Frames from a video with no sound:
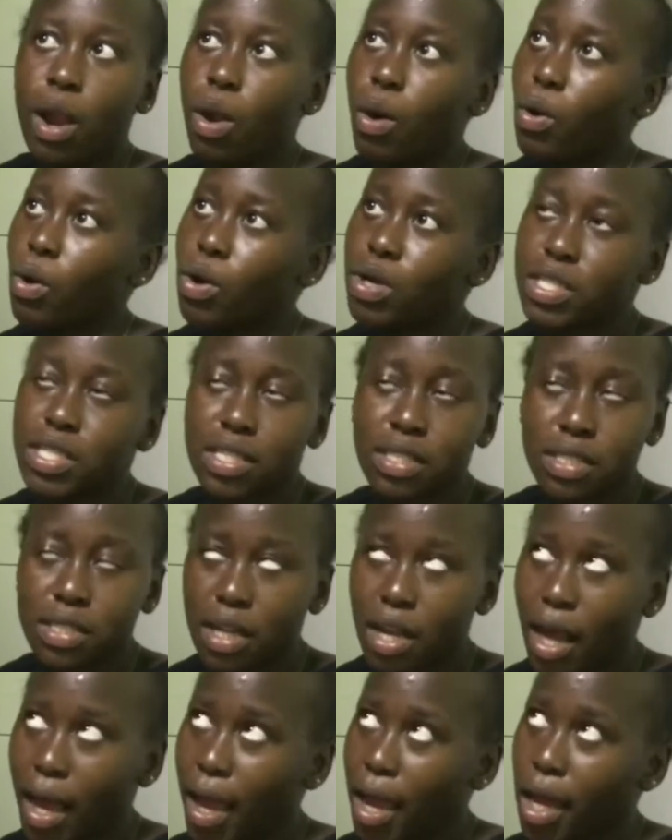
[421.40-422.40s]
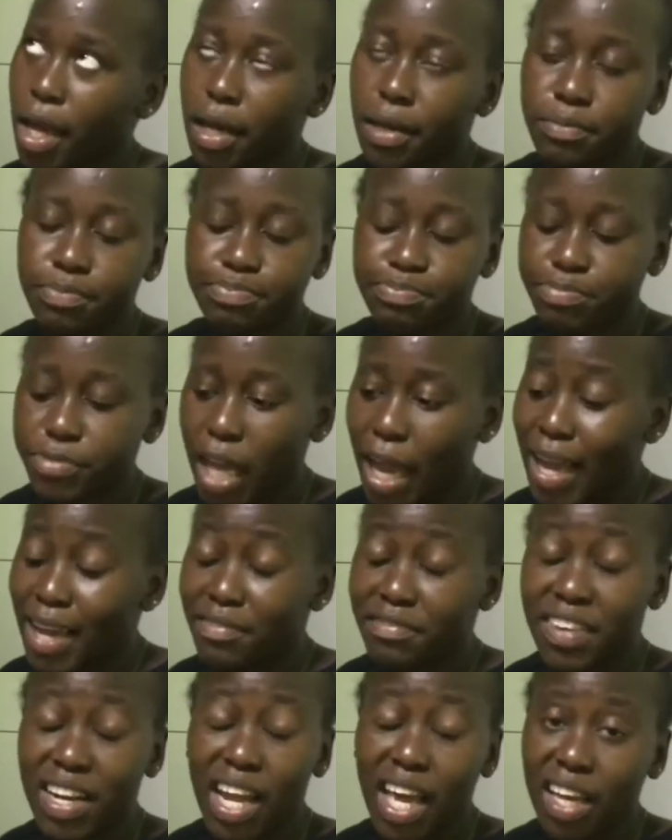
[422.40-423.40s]
lot. So like, I
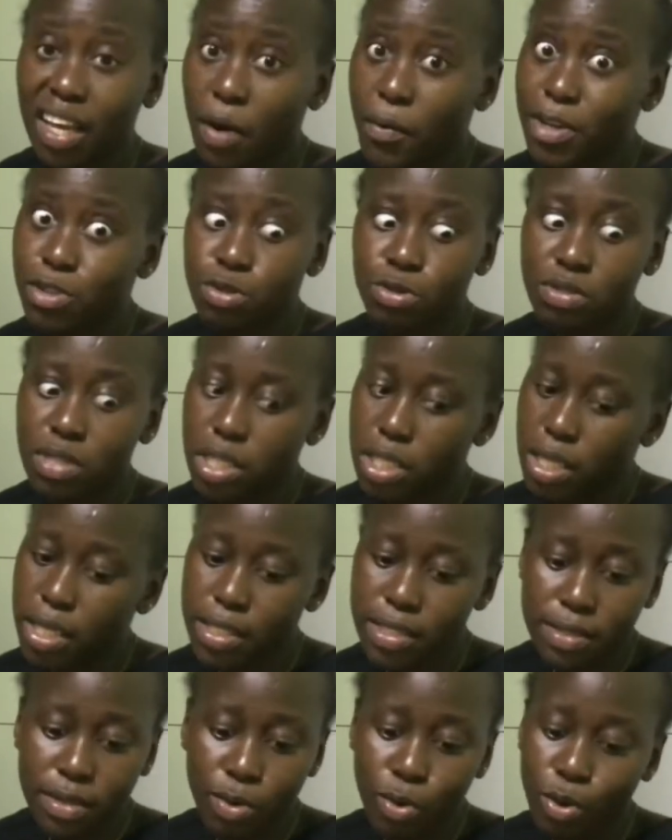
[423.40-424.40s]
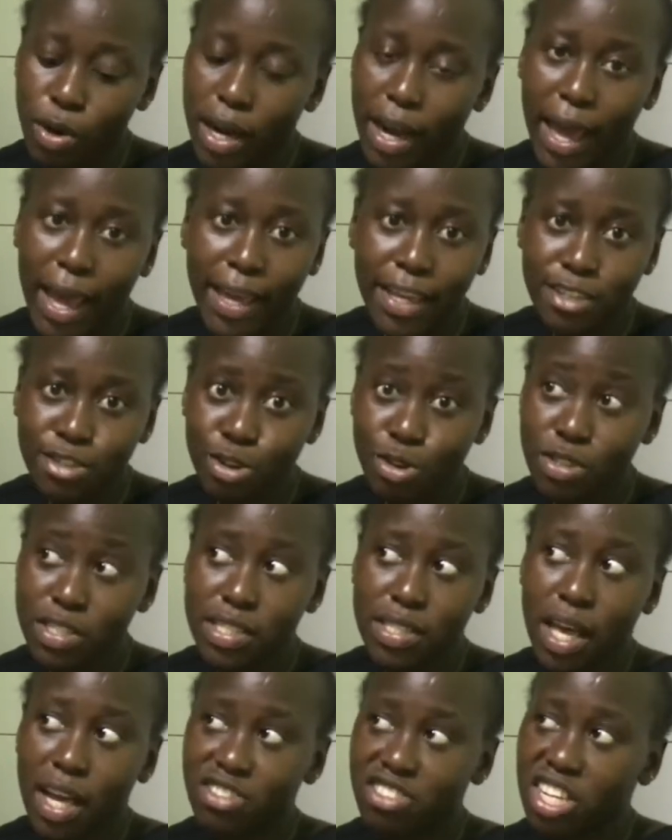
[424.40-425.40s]
feel like I want to create the whole night,
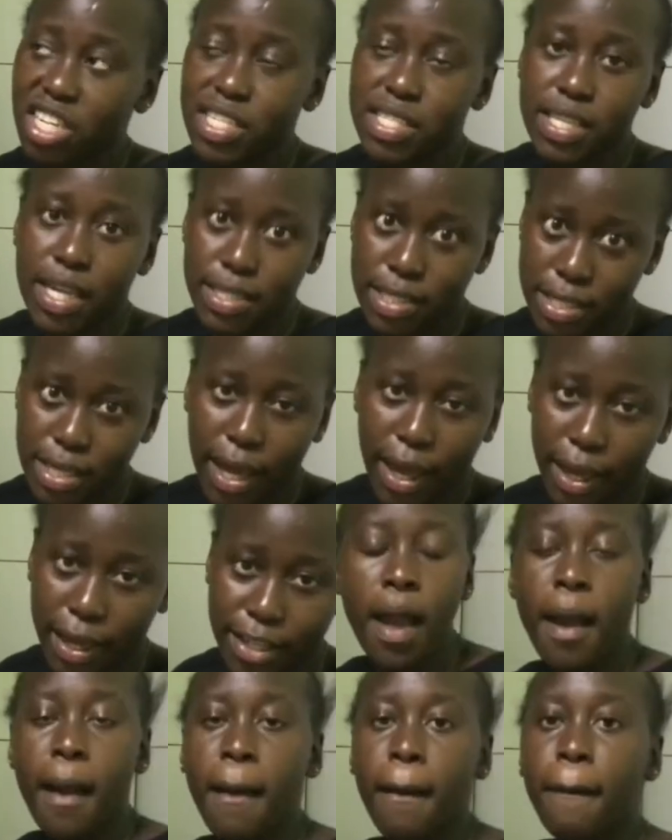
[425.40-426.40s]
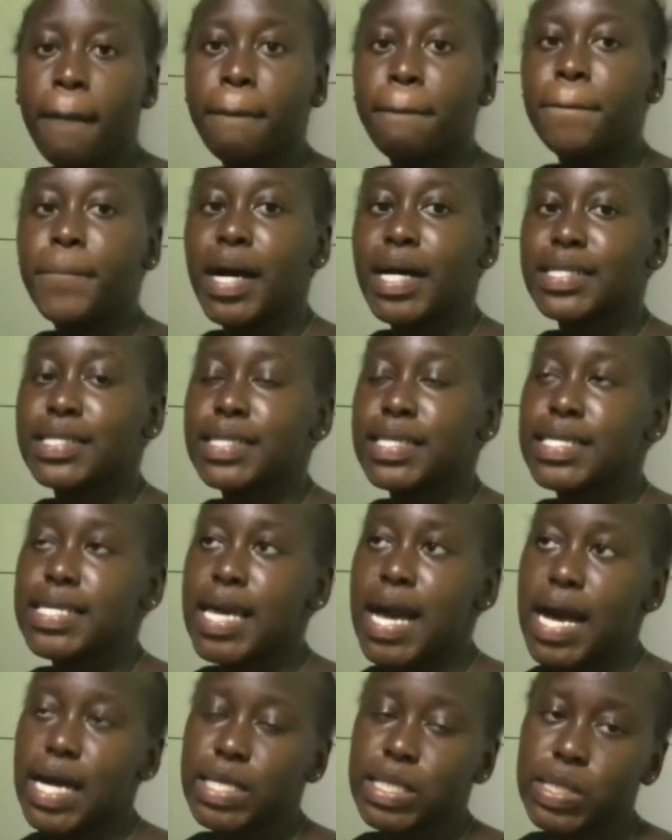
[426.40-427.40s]
because actually it's at night. But
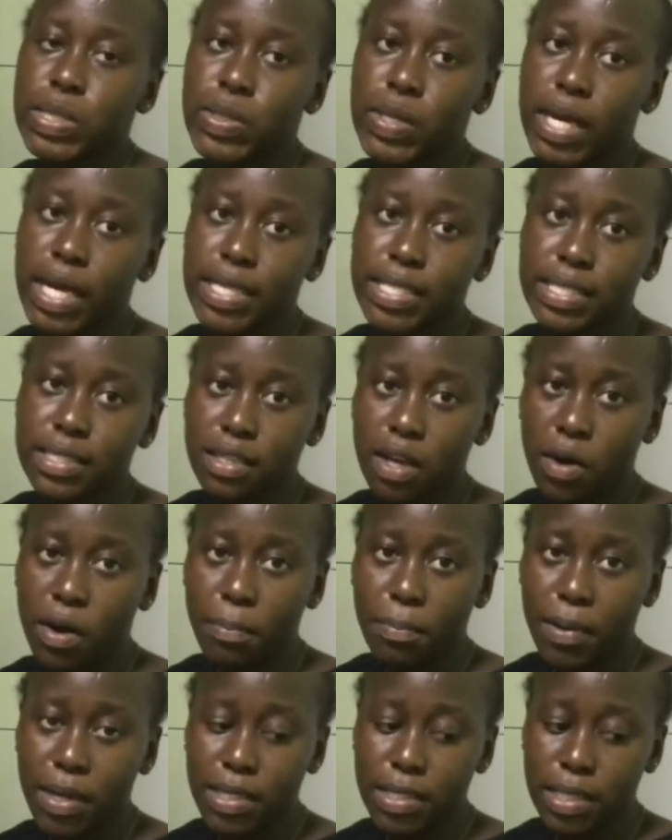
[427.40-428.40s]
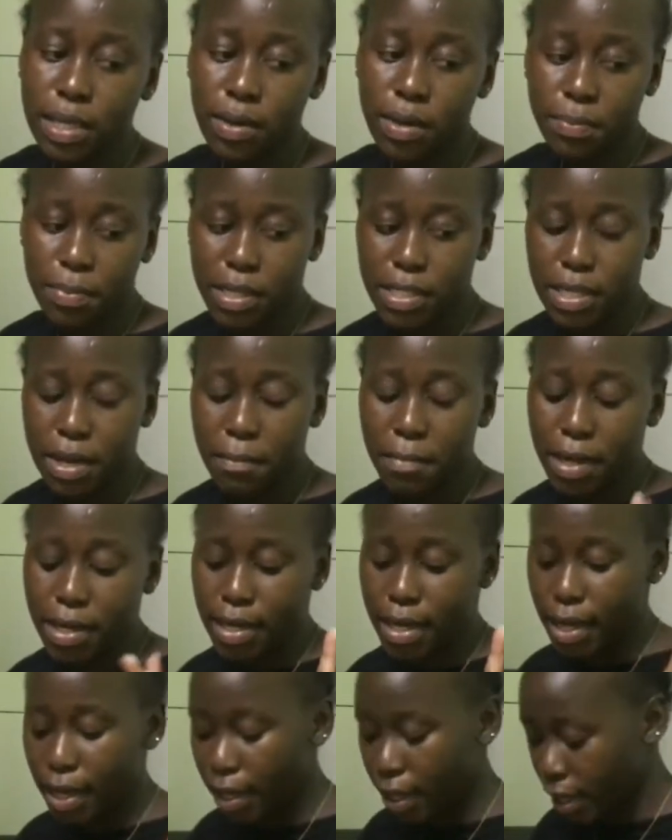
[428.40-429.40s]
yeah, so guys, nitawapata
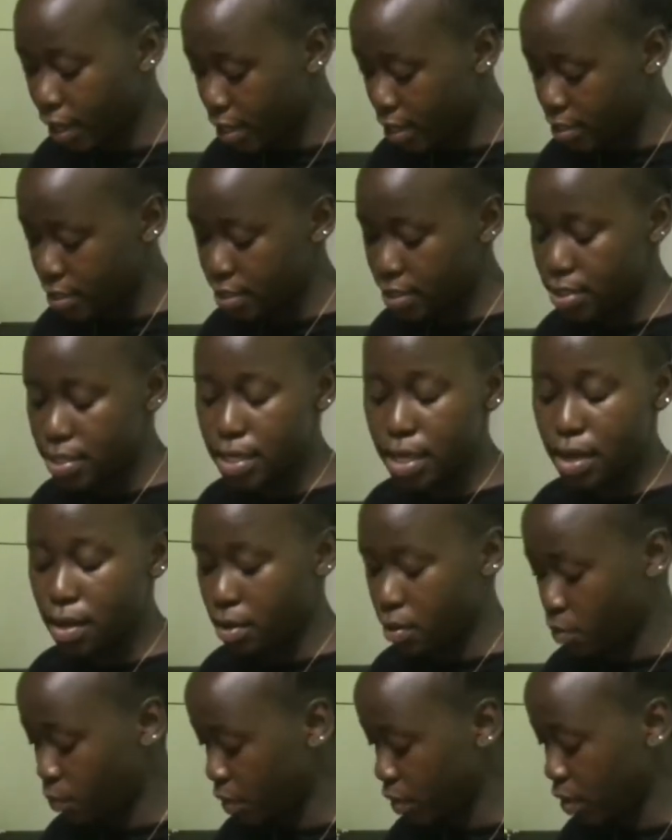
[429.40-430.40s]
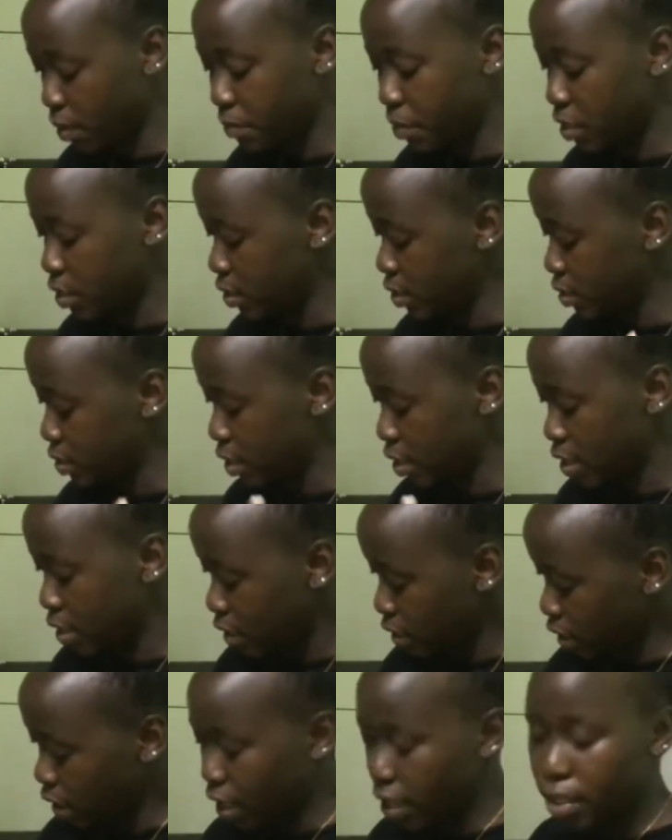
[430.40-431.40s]
badai when the meat is
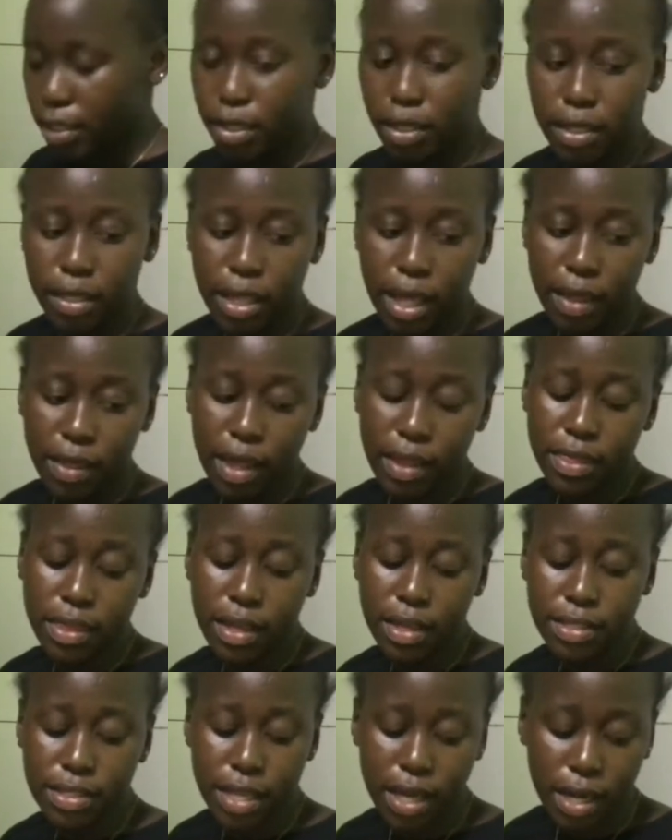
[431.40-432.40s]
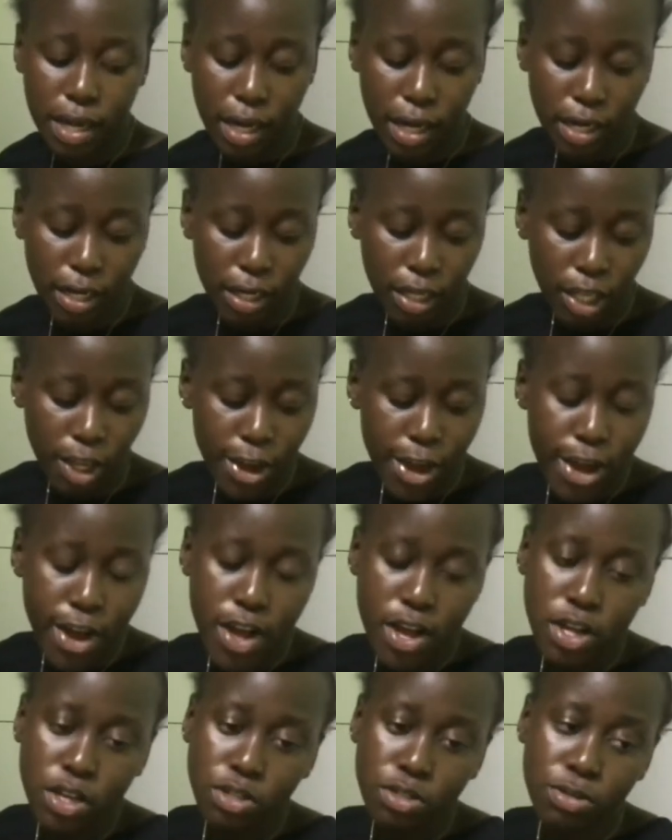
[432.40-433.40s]
ready and the other things are ready.
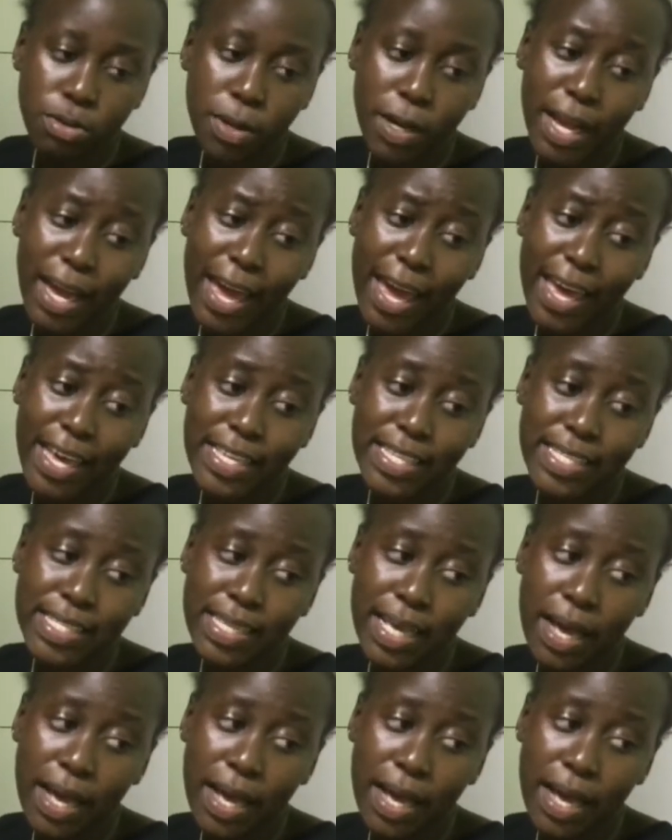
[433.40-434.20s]
So guys,